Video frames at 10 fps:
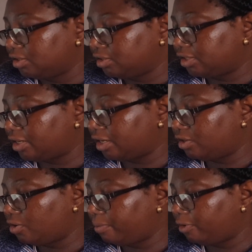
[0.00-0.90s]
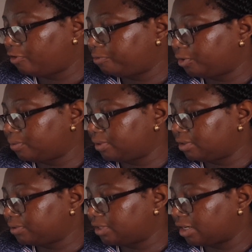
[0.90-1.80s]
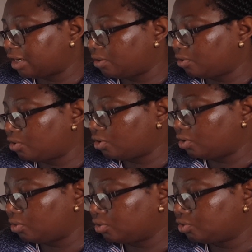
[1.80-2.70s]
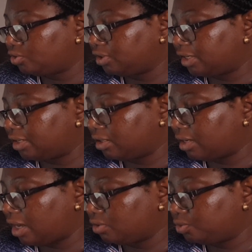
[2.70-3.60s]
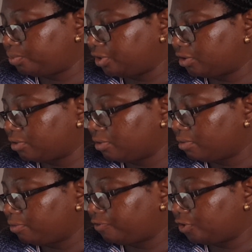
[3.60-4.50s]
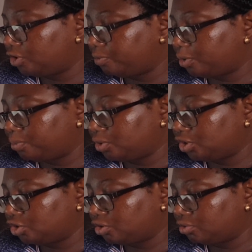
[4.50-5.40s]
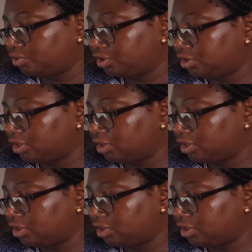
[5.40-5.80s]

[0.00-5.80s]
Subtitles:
there are a number of problems that can occur during an outbreak. before the population reaches